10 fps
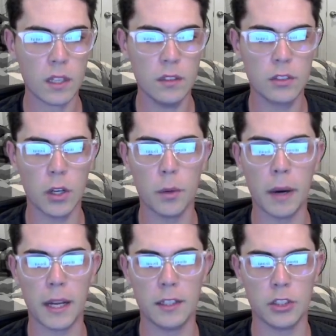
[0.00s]
So
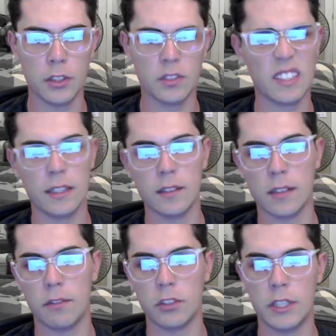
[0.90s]
by introducing these
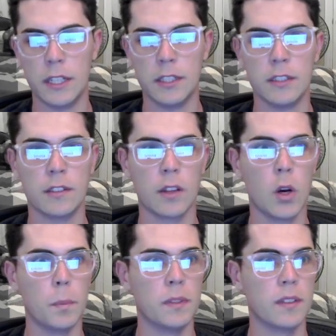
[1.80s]
novel changes, the
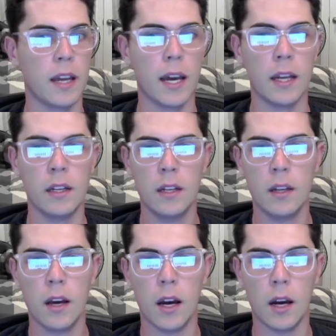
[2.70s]
hope is that
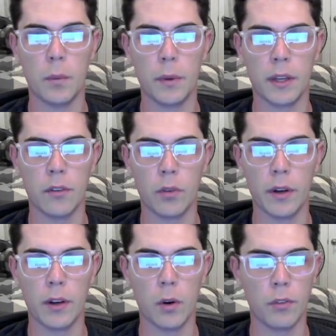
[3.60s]
we can
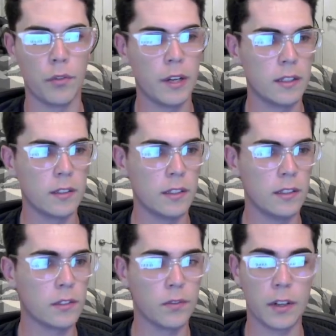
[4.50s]
avoid overfitting to
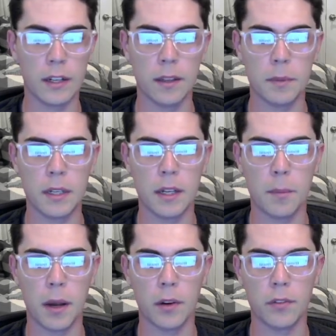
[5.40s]
these very limited
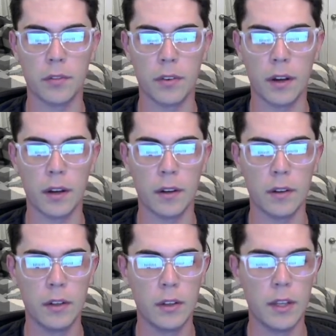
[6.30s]
amount of
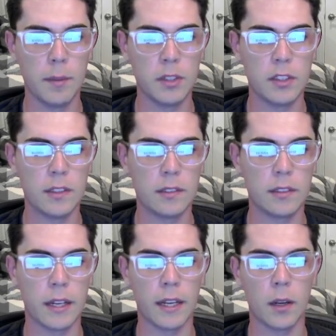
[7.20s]
images
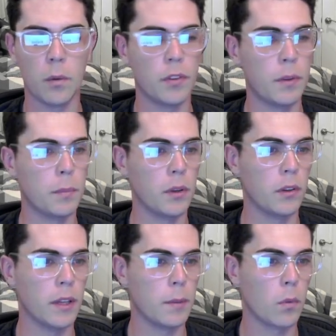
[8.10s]
and hopefully
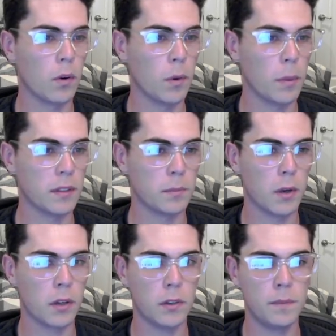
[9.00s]
build a more robust
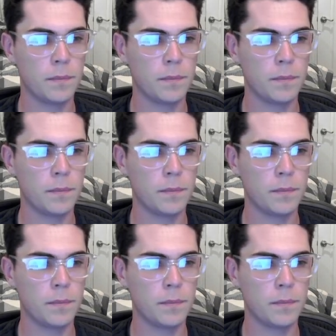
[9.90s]
model.